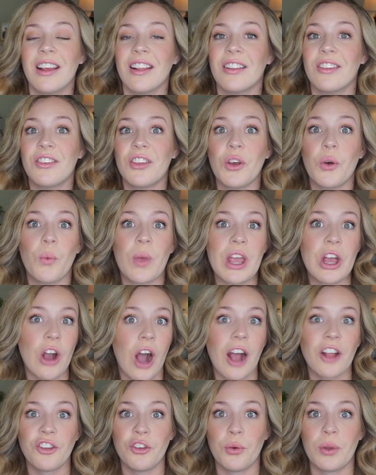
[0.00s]
till we
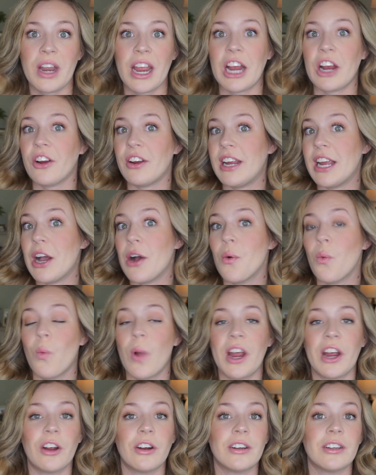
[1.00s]
got to an area
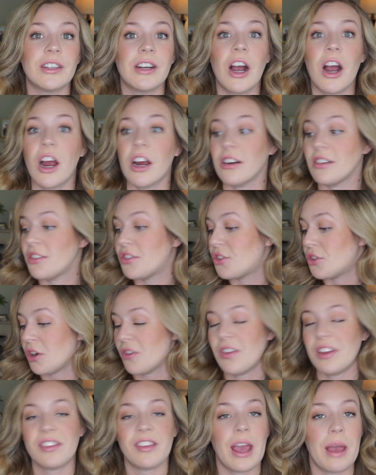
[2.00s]
where our
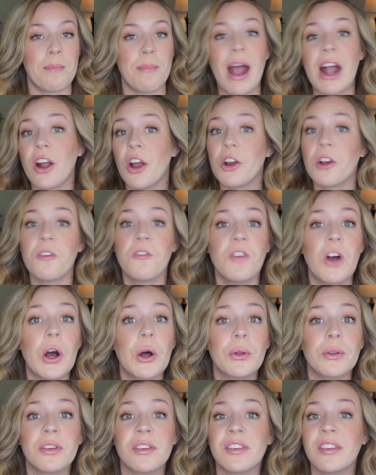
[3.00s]
service came back on our
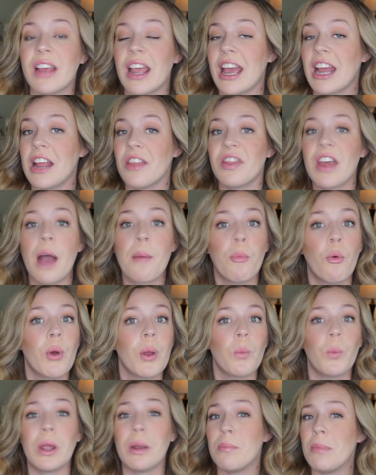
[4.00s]
phones, and at that
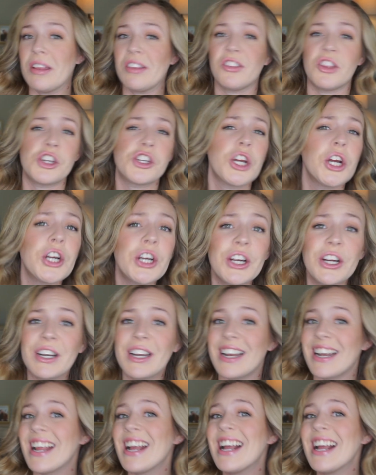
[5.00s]
point we'd missed the turn. And